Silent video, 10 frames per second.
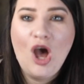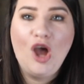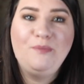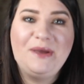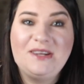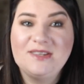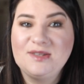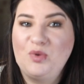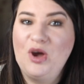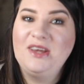
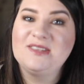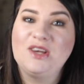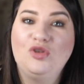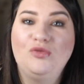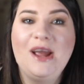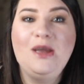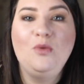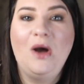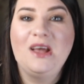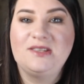Obedience work is a
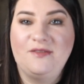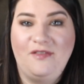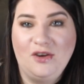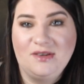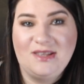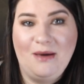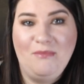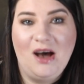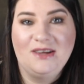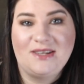great way to focus their
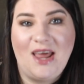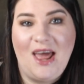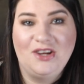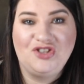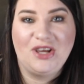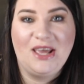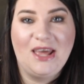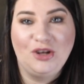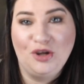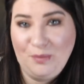mind and energy
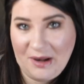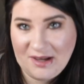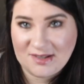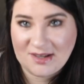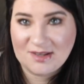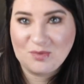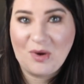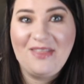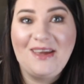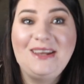in new places
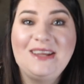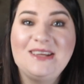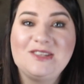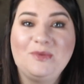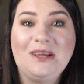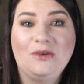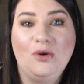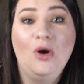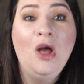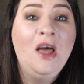where they need to
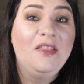ignore